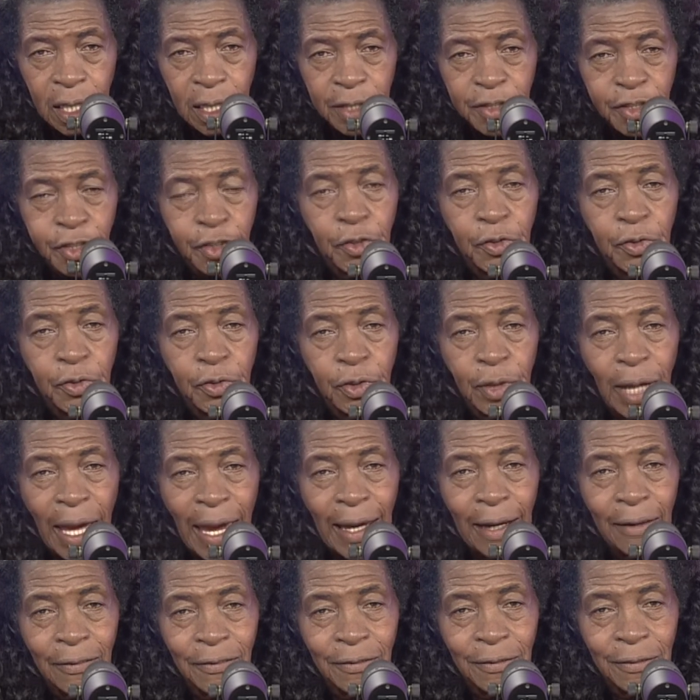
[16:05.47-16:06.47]
to
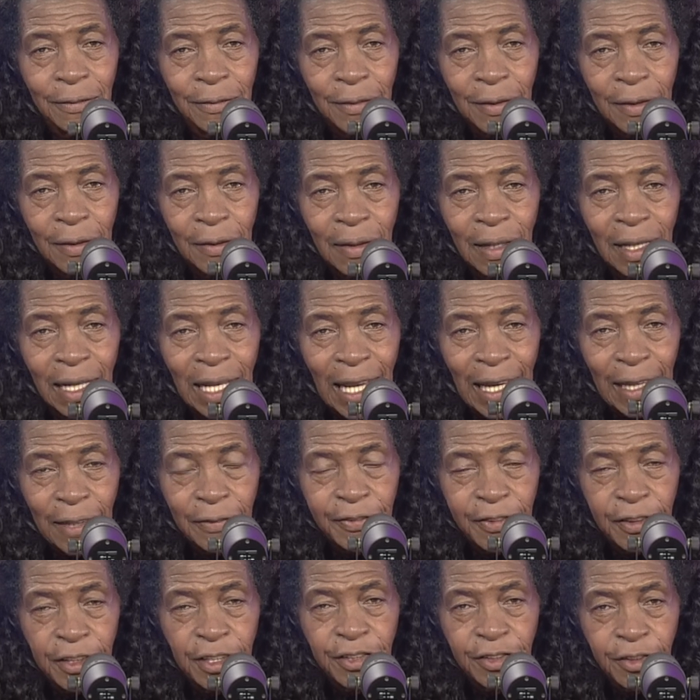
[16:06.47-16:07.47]
have left
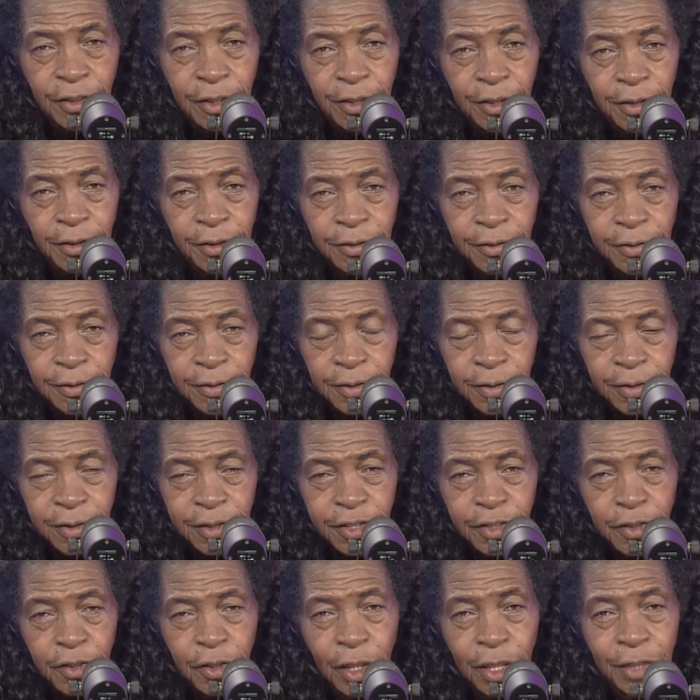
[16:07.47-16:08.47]
this earth
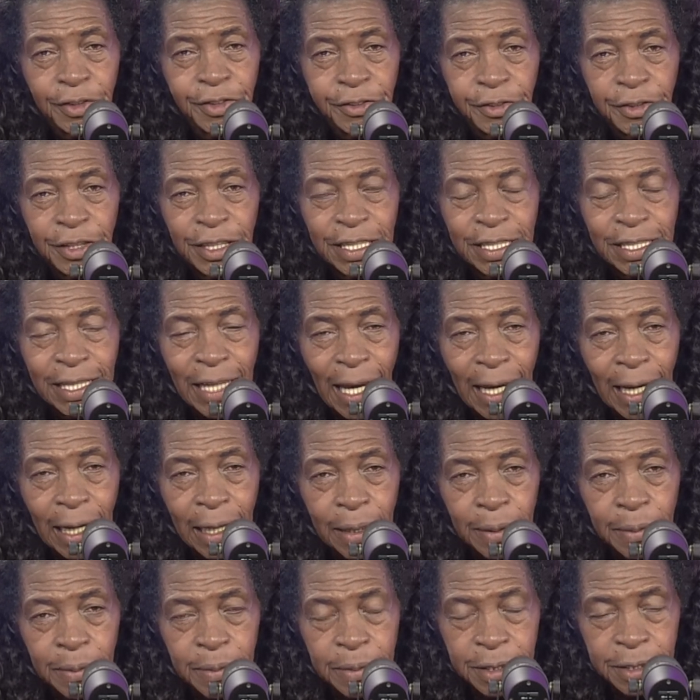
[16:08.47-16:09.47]
two or three
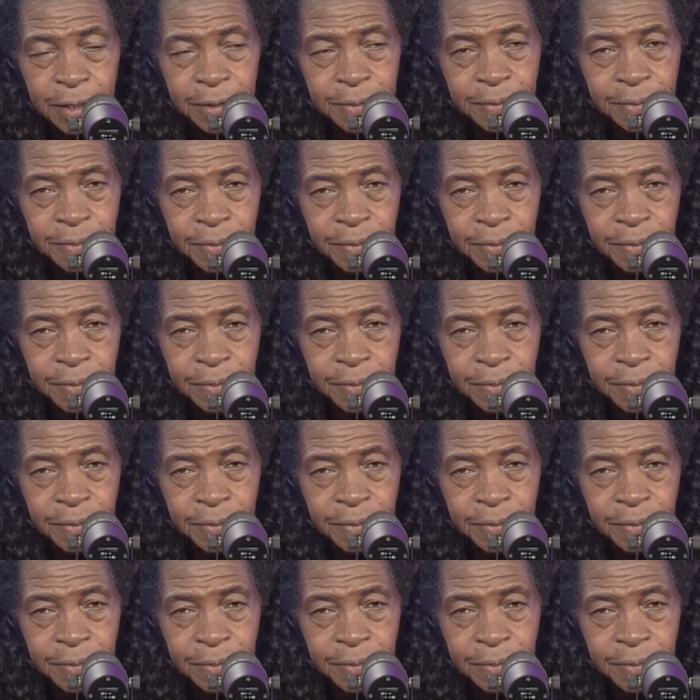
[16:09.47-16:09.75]
times,